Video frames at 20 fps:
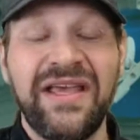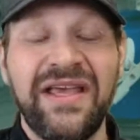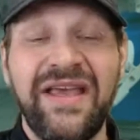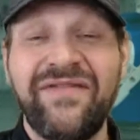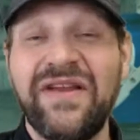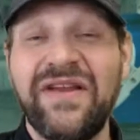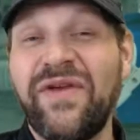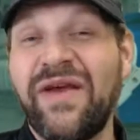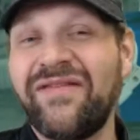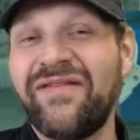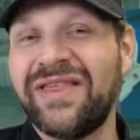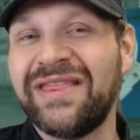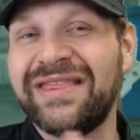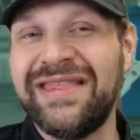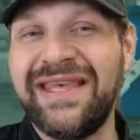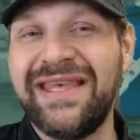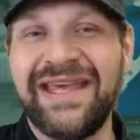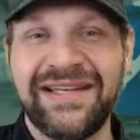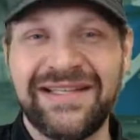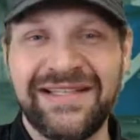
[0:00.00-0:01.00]
Even if you have a
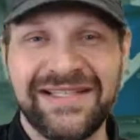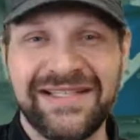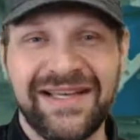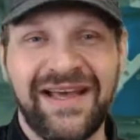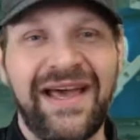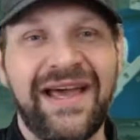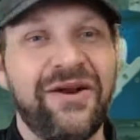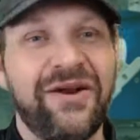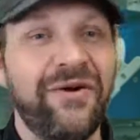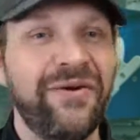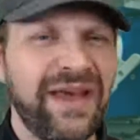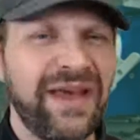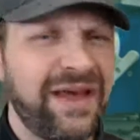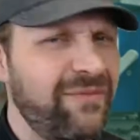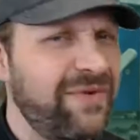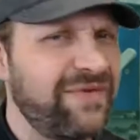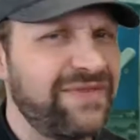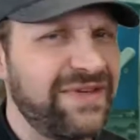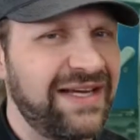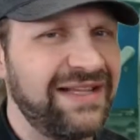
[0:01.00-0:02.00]
thick design, okay,
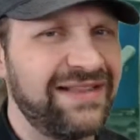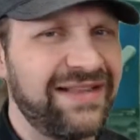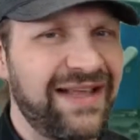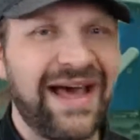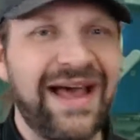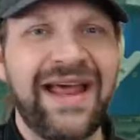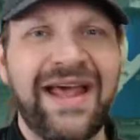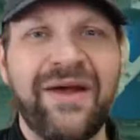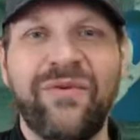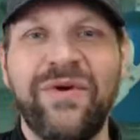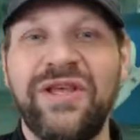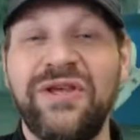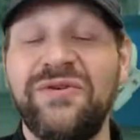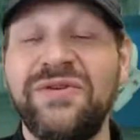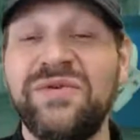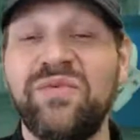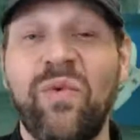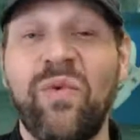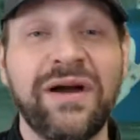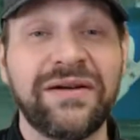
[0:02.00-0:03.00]
we've done that, and we
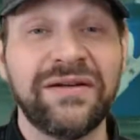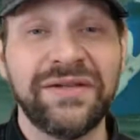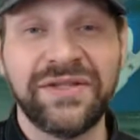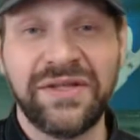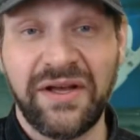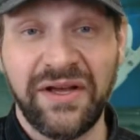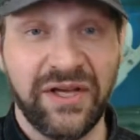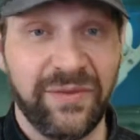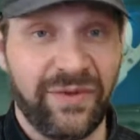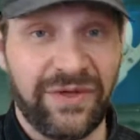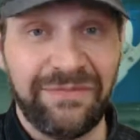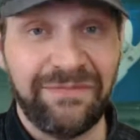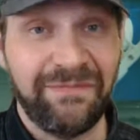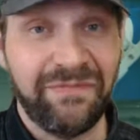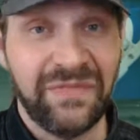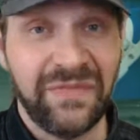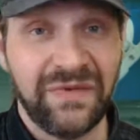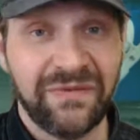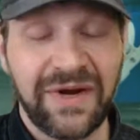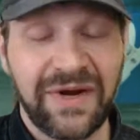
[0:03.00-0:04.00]
use water soluble,
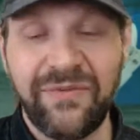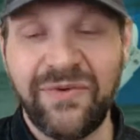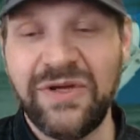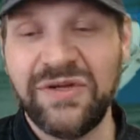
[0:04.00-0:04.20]
right?